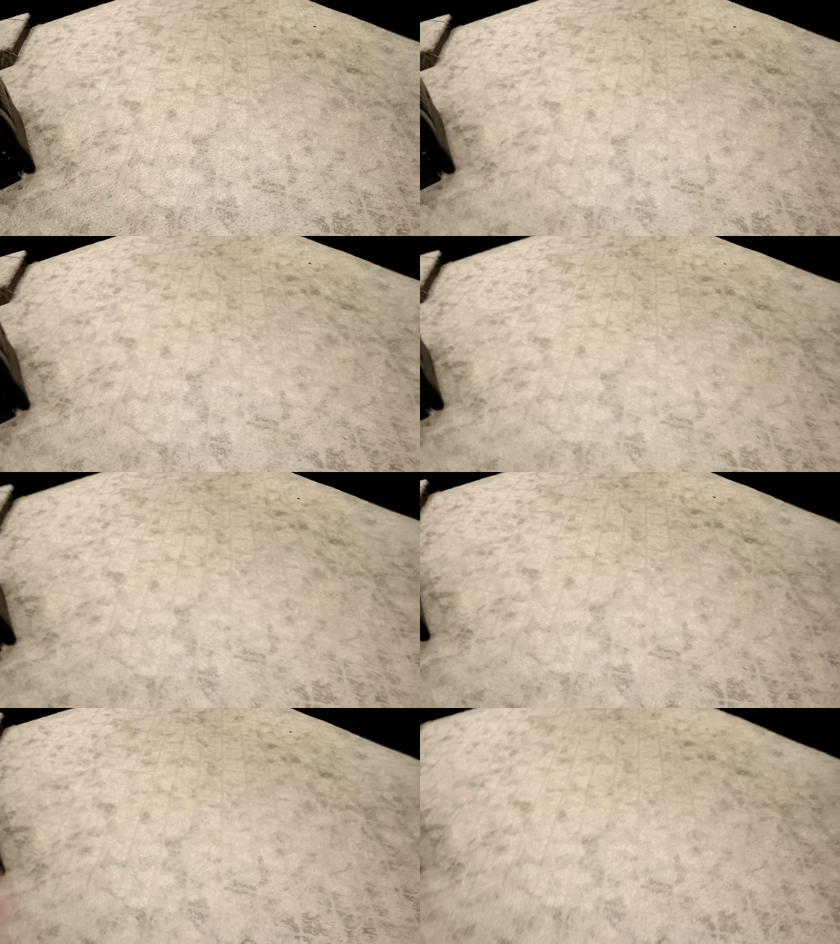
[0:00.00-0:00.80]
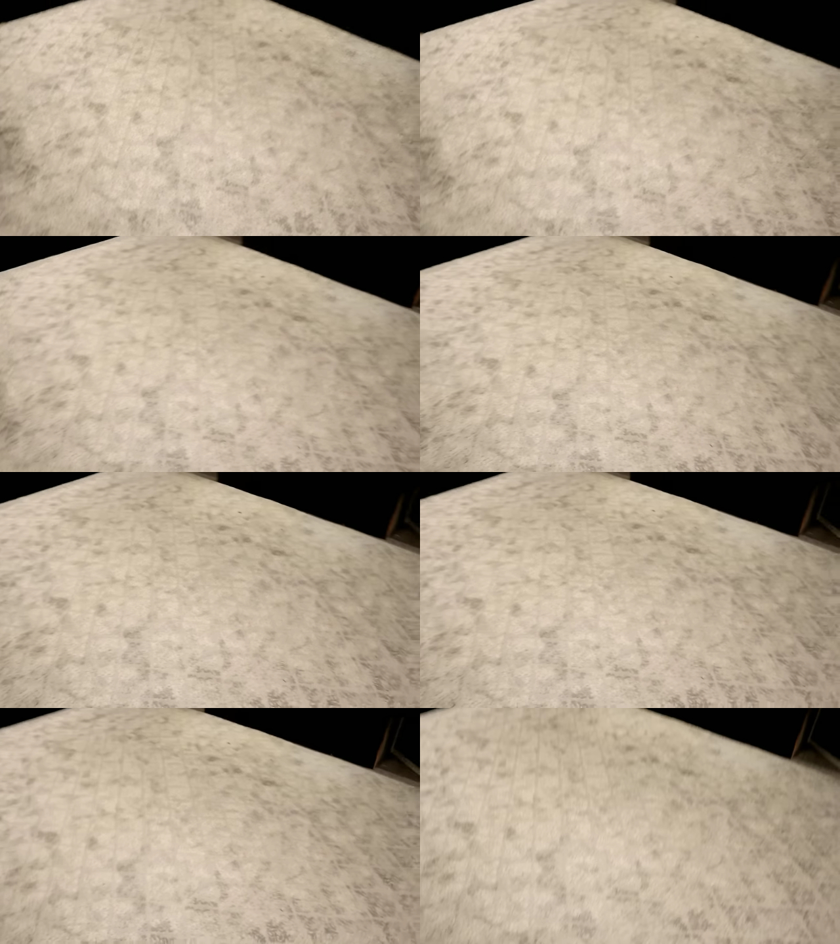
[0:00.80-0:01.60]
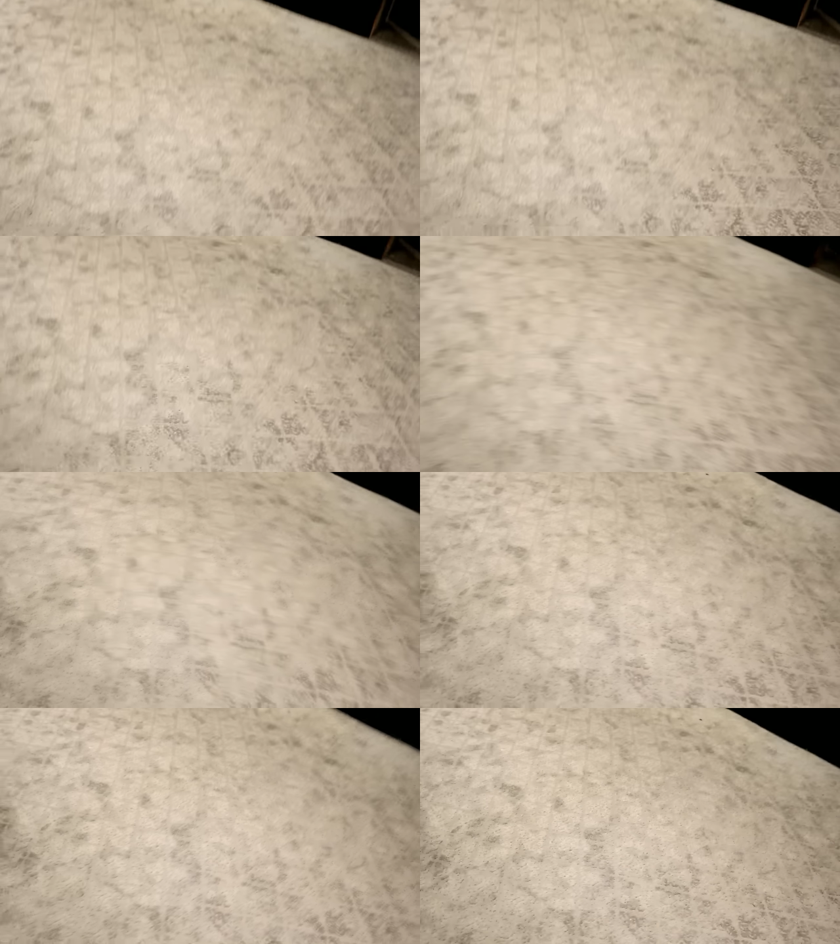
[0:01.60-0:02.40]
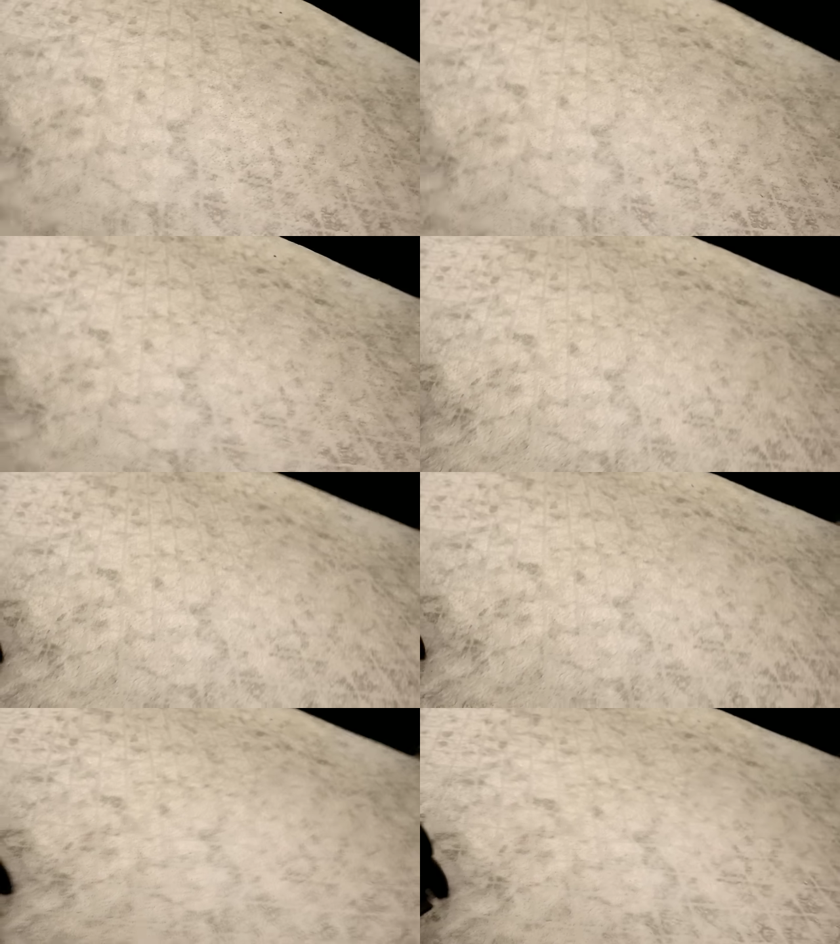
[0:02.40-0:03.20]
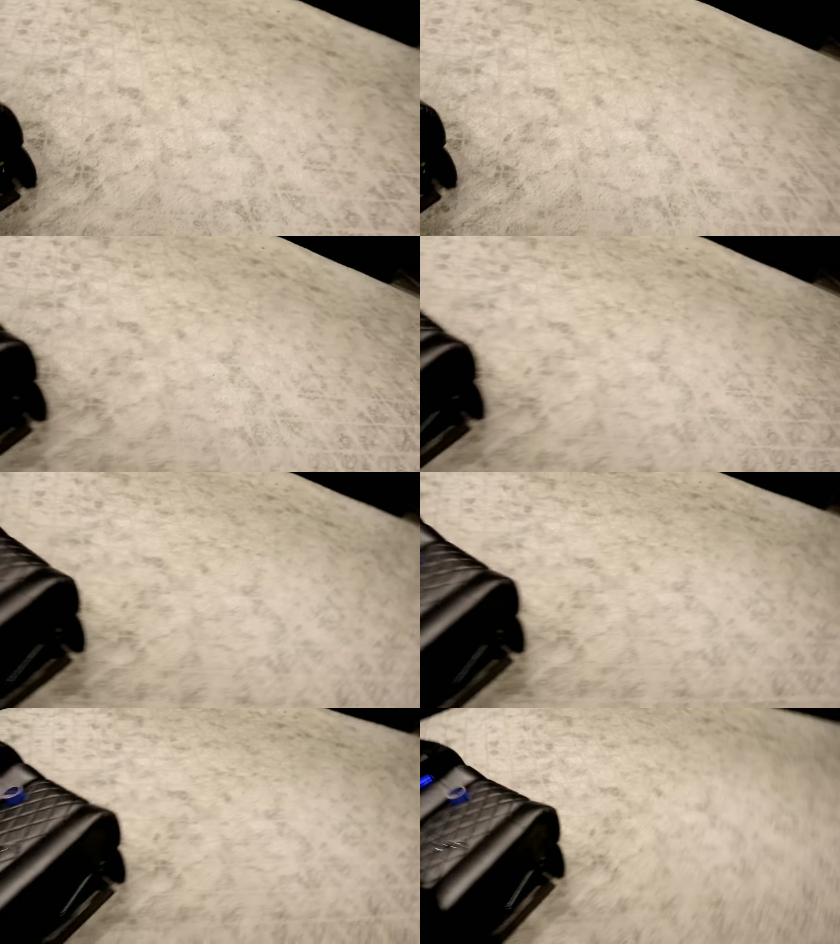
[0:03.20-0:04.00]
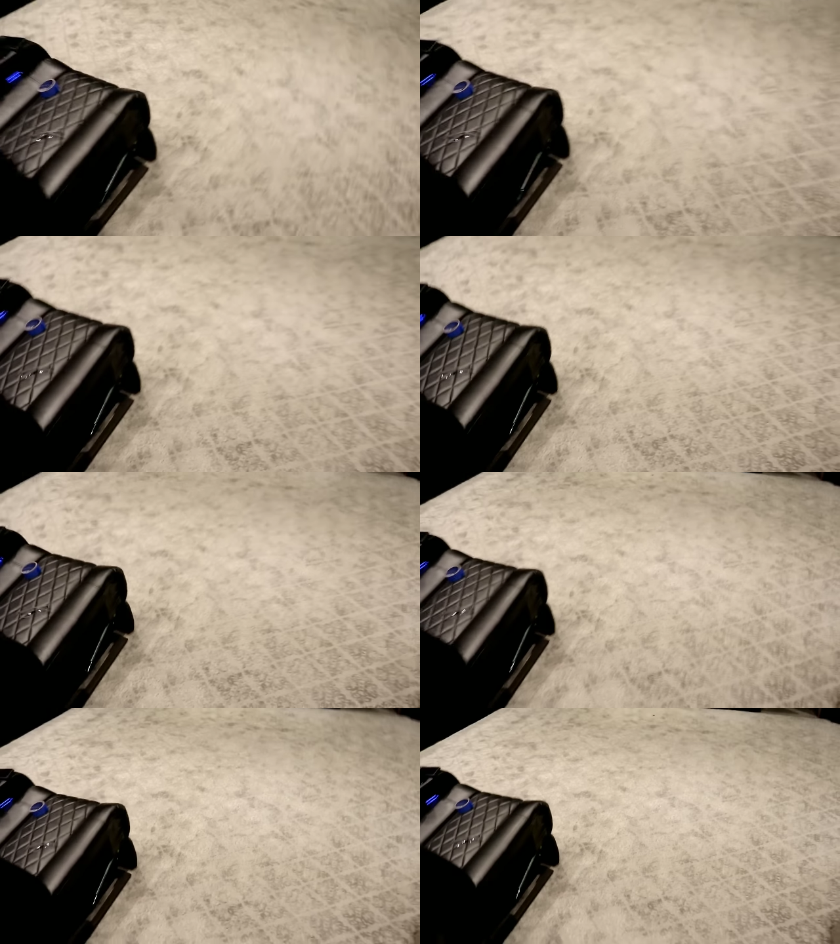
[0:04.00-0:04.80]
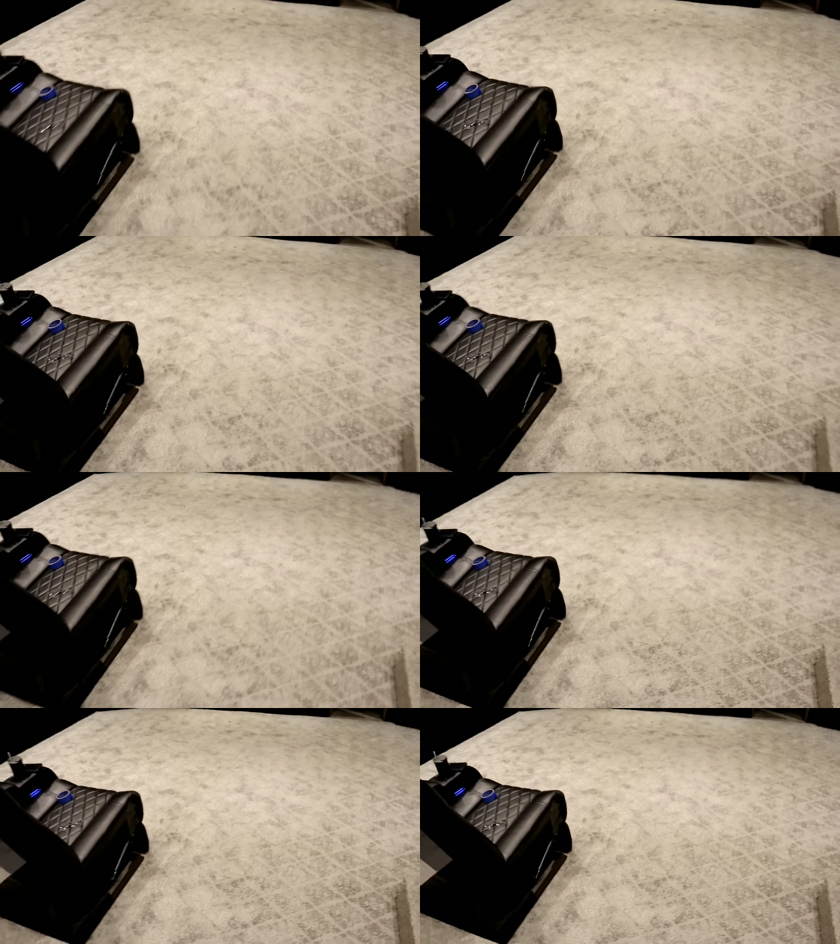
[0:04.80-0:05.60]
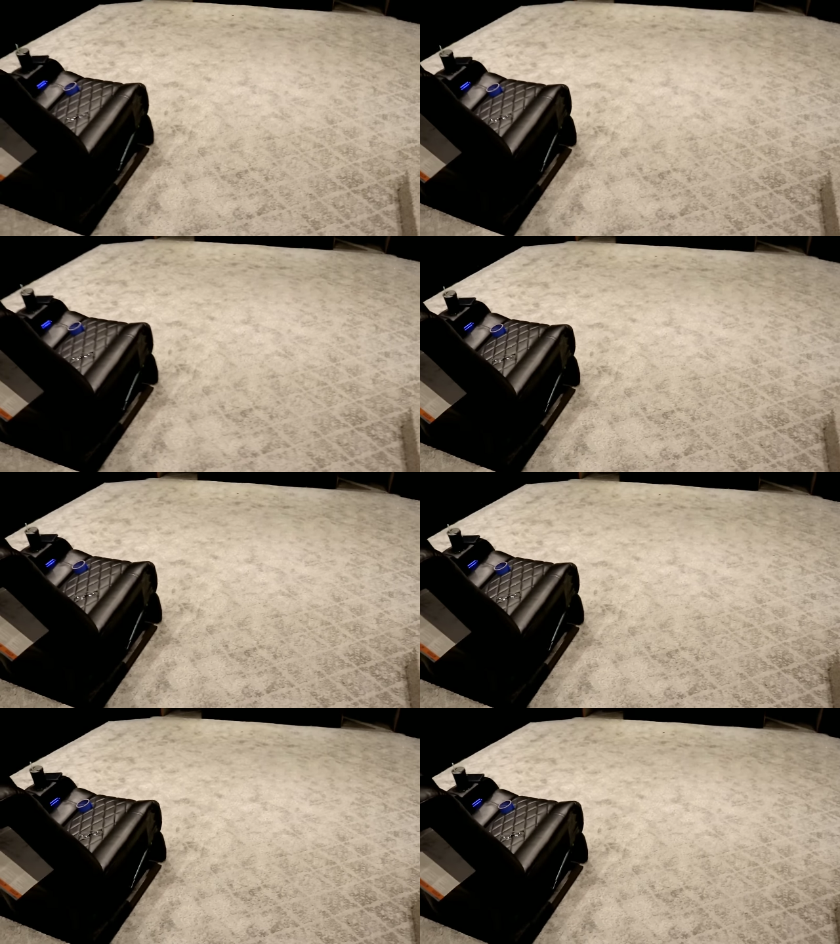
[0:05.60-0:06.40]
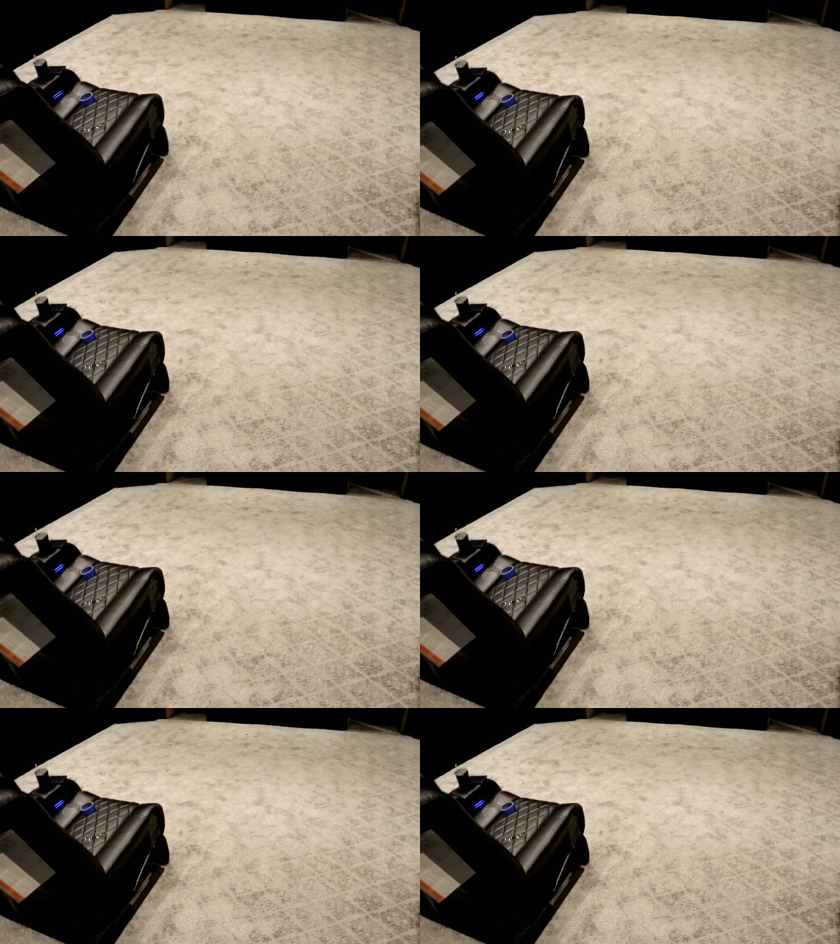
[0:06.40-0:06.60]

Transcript: (no speaker visible)